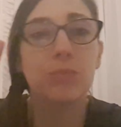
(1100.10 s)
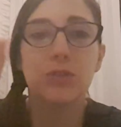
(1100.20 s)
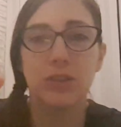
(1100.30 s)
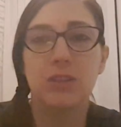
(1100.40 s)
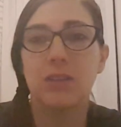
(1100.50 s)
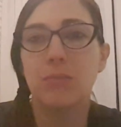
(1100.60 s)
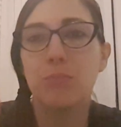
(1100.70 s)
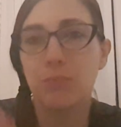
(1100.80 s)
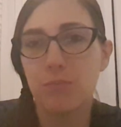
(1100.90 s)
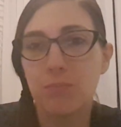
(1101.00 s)
put it in the
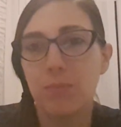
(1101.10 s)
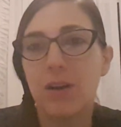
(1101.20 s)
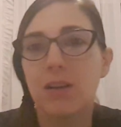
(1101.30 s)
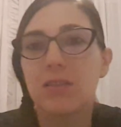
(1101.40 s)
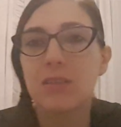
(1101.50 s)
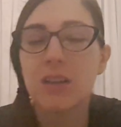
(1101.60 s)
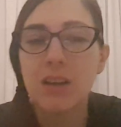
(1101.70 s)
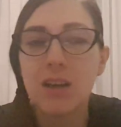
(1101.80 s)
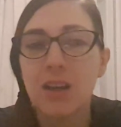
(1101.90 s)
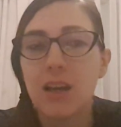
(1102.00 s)
part
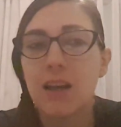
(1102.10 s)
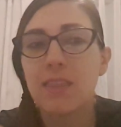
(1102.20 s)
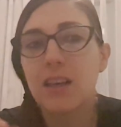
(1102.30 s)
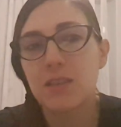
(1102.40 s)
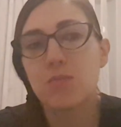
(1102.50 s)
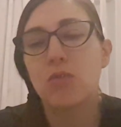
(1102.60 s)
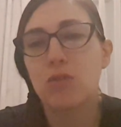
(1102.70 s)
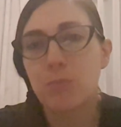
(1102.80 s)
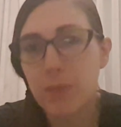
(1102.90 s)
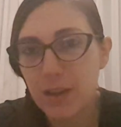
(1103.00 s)
that's
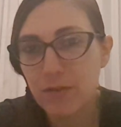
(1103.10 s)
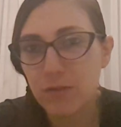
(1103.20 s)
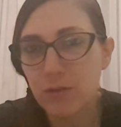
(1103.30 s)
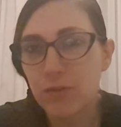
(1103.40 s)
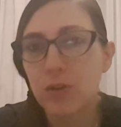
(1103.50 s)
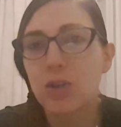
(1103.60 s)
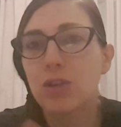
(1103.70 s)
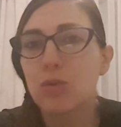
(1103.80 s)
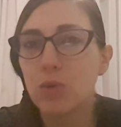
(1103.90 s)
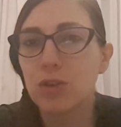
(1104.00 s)
more painful for you
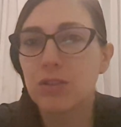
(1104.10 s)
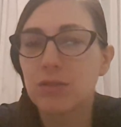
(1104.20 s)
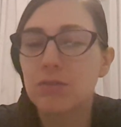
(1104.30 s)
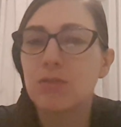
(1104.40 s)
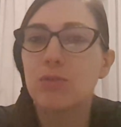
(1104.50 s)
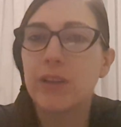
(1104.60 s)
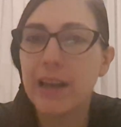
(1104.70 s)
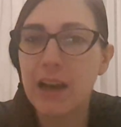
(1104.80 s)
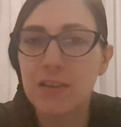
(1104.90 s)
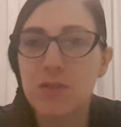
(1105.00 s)
and you want to
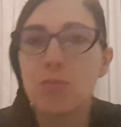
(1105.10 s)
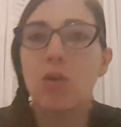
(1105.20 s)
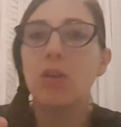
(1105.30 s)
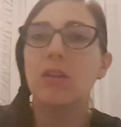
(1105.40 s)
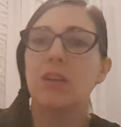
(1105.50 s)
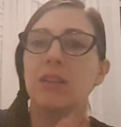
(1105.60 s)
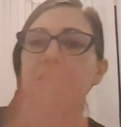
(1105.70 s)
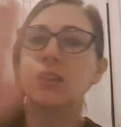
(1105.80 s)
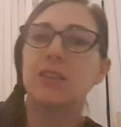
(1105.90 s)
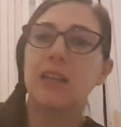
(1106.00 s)
relax more, and
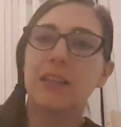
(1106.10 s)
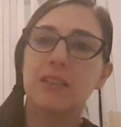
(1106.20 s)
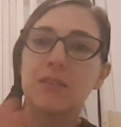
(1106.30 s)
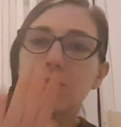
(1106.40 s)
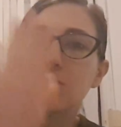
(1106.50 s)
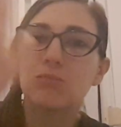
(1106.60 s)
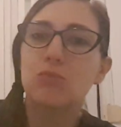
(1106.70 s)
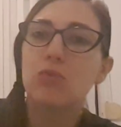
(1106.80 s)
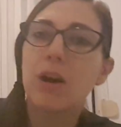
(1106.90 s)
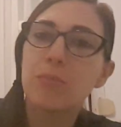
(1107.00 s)
just let him
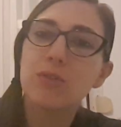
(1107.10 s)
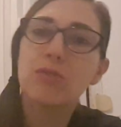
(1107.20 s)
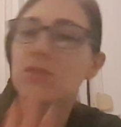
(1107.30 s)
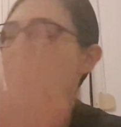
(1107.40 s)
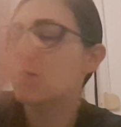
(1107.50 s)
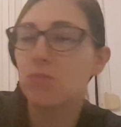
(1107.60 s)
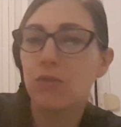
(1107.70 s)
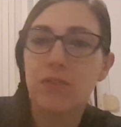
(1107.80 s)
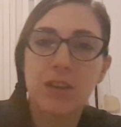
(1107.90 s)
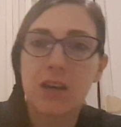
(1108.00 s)
rub you, just
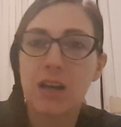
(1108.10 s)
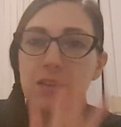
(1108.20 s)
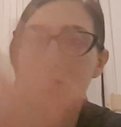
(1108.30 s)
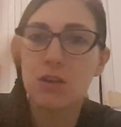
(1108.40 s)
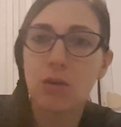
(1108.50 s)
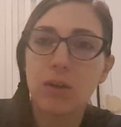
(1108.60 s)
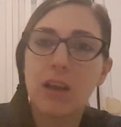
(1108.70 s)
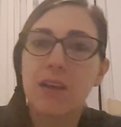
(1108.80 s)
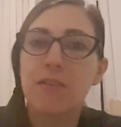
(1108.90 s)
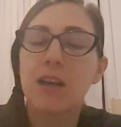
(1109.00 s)
moving the hand slowly
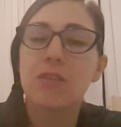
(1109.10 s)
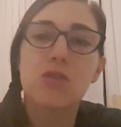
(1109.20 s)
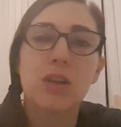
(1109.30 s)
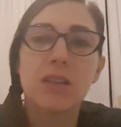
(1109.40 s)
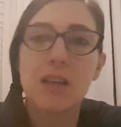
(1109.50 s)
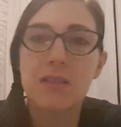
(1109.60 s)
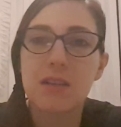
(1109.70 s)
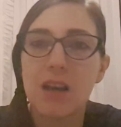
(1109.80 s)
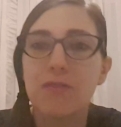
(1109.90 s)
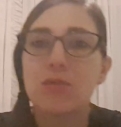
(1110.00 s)
like that, so he
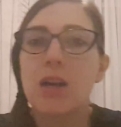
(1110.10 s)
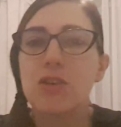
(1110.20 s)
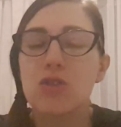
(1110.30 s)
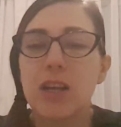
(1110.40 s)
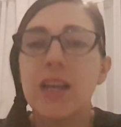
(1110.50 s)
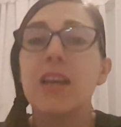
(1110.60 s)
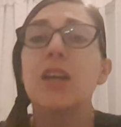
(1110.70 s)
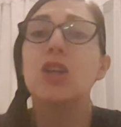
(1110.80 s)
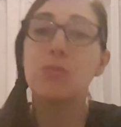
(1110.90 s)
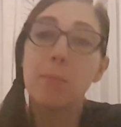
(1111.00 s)
doesn't have to actually
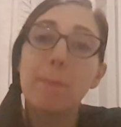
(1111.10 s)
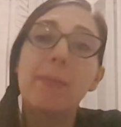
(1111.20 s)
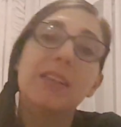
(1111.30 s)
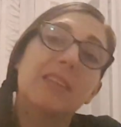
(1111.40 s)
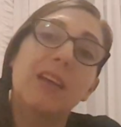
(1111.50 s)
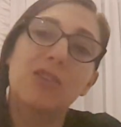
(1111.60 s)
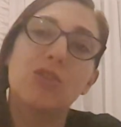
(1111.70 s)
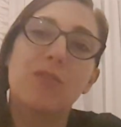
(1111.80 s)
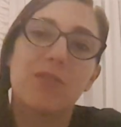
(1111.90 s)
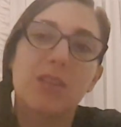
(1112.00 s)
massage
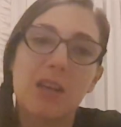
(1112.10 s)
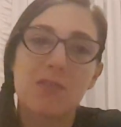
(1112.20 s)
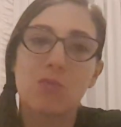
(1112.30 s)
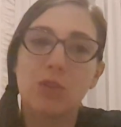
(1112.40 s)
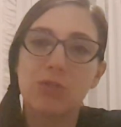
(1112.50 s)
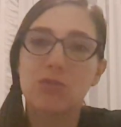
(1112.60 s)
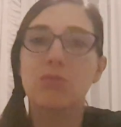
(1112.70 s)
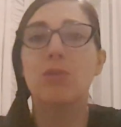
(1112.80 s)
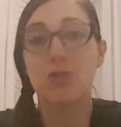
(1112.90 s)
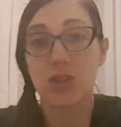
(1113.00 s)
you if he doesn't want
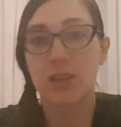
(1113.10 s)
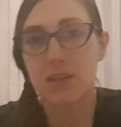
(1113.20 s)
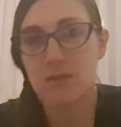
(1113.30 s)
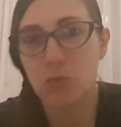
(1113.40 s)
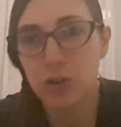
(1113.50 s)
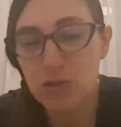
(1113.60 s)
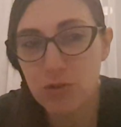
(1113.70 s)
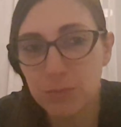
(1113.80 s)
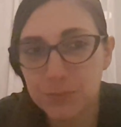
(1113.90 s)
to or she doesn't want to.